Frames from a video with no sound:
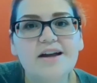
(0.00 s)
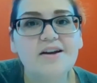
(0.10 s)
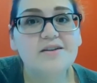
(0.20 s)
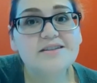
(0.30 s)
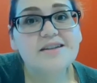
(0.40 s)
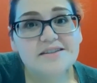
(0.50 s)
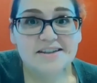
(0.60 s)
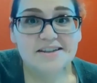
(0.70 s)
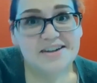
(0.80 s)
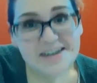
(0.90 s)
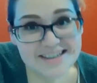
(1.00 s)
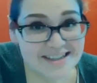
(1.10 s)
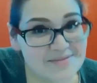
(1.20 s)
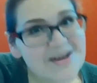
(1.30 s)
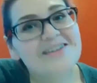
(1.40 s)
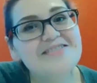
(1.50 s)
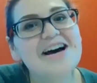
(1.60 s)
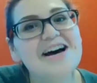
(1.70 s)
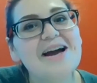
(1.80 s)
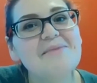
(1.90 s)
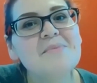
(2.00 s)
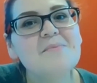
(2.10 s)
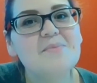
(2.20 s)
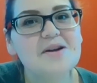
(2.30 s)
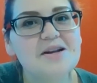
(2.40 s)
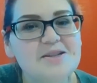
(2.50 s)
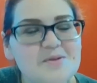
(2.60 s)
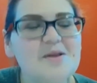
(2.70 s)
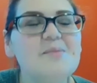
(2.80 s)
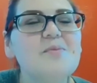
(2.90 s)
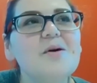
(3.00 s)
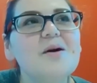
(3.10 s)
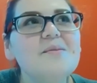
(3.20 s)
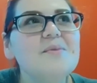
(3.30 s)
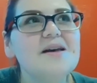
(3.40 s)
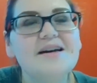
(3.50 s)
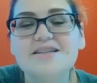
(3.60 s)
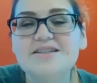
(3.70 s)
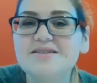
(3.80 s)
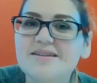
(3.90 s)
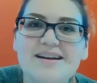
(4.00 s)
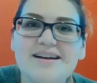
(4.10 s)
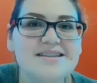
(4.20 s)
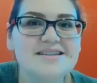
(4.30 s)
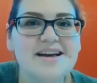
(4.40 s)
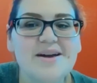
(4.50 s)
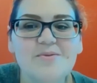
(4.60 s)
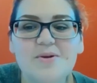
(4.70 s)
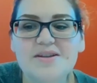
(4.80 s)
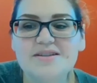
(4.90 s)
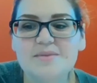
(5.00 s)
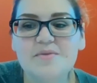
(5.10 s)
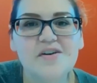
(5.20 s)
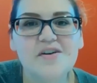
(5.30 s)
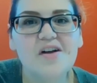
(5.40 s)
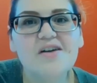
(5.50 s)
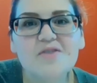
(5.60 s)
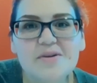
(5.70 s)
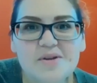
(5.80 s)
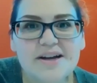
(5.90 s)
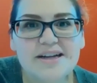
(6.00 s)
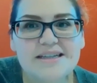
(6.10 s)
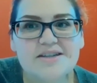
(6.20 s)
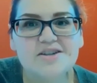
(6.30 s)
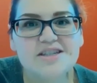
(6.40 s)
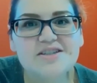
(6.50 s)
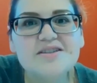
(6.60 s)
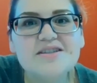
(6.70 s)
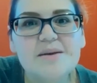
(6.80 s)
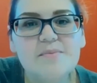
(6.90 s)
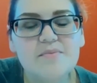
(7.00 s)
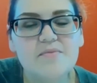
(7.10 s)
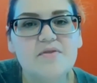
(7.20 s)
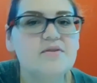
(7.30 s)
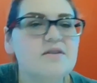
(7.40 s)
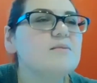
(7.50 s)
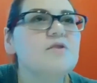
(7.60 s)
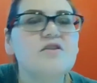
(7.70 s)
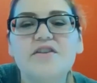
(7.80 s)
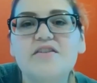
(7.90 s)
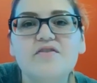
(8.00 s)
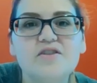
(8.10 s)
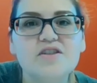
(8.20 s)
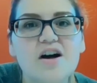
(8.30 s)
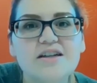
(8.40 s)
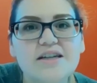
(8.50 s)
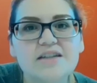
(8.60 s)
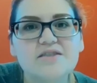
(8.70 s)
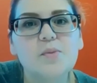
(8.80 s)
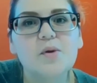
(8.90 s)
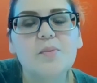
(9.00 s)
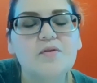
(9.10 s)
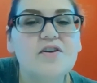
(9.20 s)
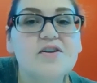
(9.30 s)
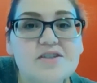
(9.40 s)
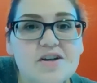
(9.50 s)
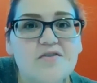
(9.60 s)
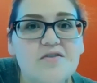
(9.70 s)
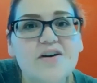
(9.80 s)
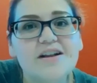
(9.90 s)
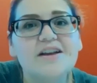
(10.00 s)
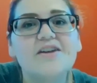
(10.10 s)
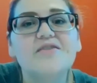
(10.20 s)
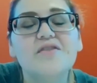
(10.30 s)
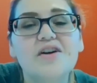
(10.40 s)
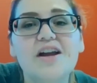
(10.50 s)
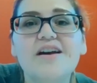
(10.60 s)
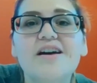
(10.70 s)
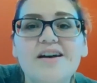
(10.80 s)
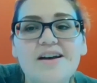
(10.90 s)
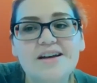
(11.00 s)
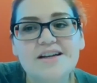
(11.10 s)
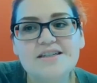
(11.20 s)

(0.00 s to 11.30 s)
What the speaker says: I know that sounds like a crazy amount of time, but it's really important because, as I said, with some of our long form clients, they're still seeing some of their very first contacts from a couple of years ago finally converting.